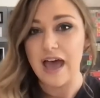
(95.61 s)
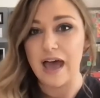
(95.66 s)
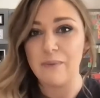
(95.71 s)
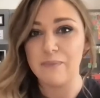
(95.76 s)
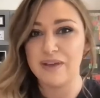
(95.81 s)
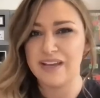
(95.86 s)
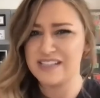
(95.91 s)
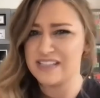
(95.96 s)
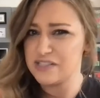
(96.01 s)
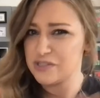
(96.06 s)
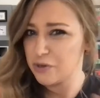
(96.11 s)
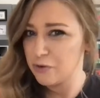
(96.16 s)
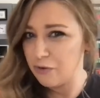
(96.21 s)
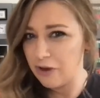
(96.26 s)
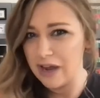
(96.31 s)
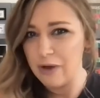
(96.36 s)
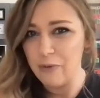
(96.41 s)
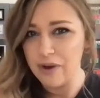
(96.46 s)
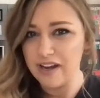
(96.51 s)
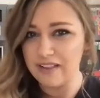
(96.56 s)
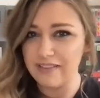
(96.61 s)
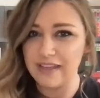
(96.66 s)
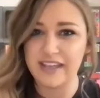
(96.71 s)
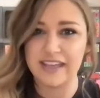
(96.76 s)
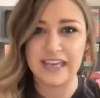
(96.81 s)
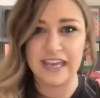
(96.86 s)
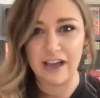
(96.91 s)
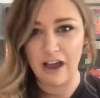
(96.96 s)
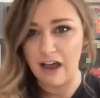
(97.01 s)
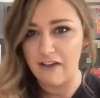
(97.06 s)
because it's a great way to
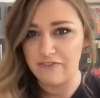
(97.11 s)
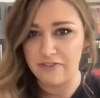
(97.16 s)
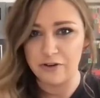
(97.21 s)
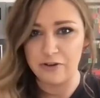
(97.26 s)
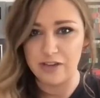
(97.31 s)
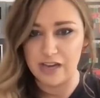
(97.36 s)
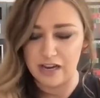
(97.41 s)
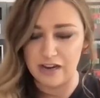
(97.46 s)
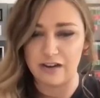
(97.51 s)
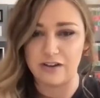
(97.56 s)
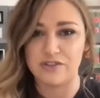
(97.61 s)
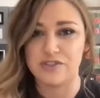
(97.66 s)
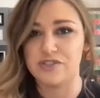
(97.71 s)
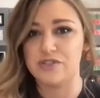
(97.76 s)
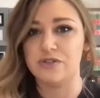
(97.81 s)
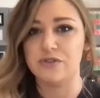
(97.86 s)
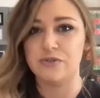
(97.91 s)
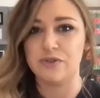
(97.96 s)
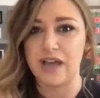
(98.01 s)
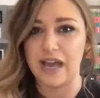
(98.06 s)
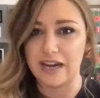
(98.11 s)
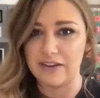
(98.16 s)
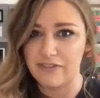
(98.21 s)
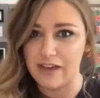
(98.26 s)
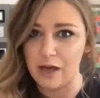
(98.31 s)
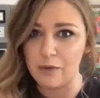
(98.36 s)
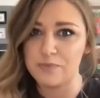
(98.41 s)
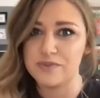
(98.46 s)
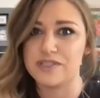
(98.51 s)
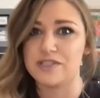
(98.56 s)
kick off your year to kind of
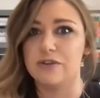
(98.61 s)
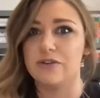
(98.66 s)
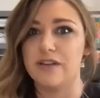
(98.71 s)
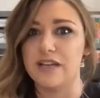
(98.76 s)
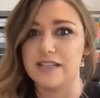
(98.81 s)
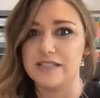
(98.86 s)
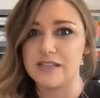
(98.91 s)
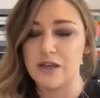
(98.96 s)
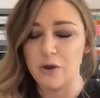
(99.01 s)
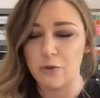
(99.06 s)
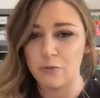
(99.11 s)
help students